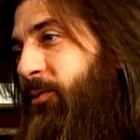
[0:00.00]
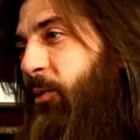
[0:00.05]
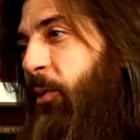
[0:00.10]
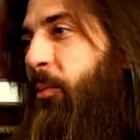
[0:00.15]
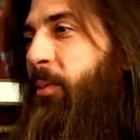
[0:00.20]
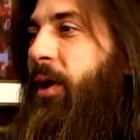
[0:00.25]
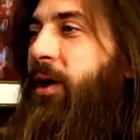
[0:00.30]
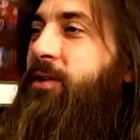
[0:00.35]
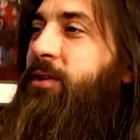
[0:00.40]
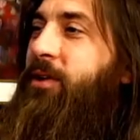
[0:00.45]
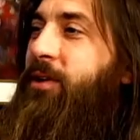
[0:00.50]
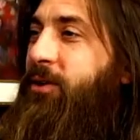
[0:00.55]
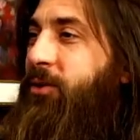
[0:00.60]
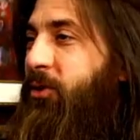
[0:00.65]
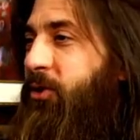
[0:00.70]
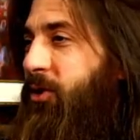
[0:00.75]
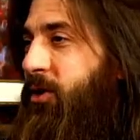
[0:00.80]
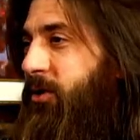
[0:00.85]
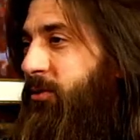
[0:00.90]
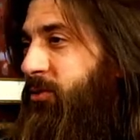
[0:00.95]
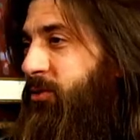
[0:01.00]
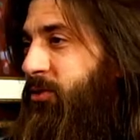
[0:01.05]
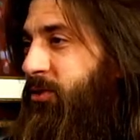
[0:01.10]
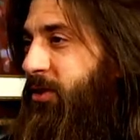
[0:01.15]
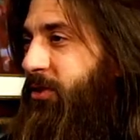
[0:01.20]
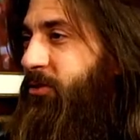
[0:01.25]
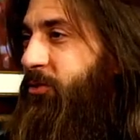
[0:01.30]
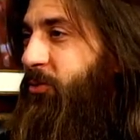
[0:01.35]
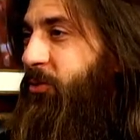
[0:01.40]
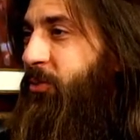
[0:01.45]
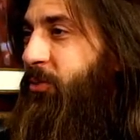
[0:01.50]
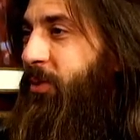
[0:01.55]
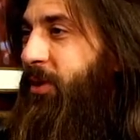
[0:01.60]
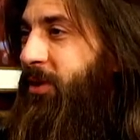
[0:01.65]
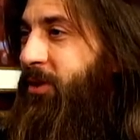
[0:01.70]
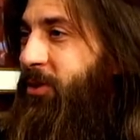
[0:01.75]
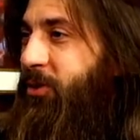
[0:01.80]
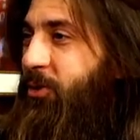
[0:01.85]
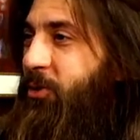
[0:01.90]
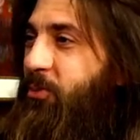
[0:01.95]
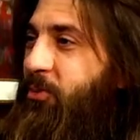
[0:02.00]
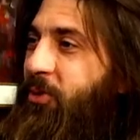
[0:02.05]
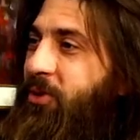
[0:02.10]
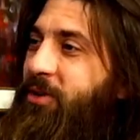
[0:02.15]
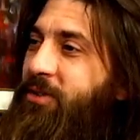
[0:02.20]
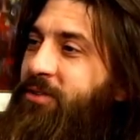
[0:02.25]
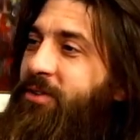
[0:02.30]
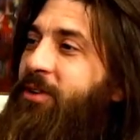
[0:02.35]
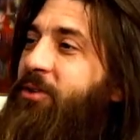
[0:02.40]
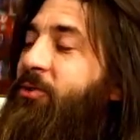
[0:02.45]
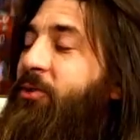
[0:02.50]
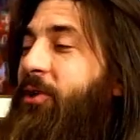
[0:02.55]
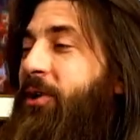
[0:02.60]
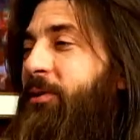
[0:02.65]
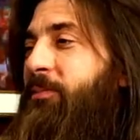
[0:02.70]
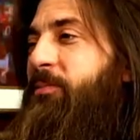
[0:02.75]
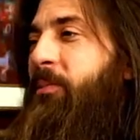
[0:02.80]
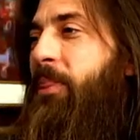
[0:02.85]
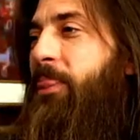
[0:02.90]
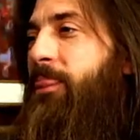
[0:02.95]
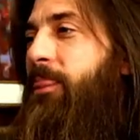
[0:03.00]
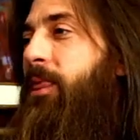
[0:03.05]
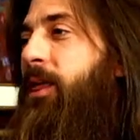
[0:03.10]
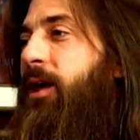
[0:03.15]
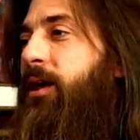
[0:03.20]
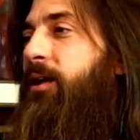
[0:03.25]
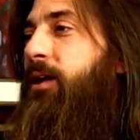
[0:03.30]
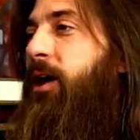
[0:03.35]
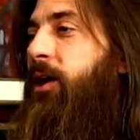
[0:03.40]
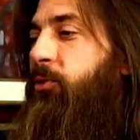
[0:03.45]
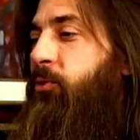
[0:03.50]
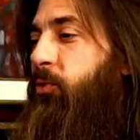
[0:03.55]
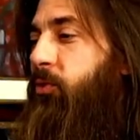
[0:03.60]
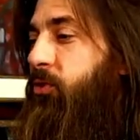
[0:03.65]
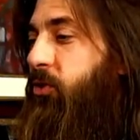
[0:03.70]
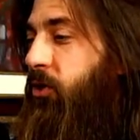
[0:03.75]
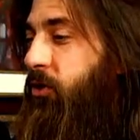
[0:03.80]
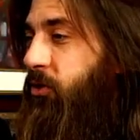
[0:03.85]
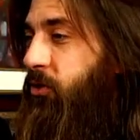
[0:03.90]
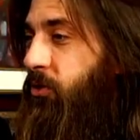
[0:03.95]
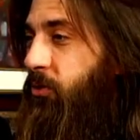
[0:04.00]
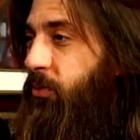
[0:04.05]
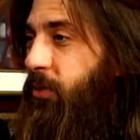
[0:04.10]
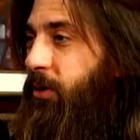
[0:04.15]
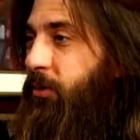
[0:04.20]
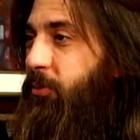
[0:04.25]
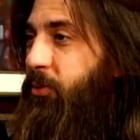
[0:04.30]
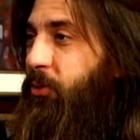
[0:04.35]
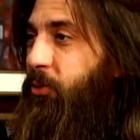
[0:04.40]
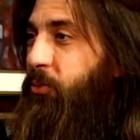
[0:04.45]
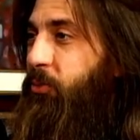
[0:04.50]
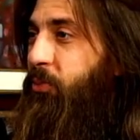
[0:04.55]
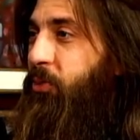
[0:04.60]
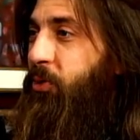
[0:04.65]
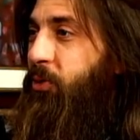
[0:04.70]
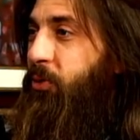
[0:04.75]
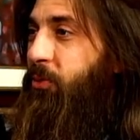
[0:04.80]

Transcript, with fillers: we're about to end our conversation. We're about thirty minutes in, right? And as we're talking about building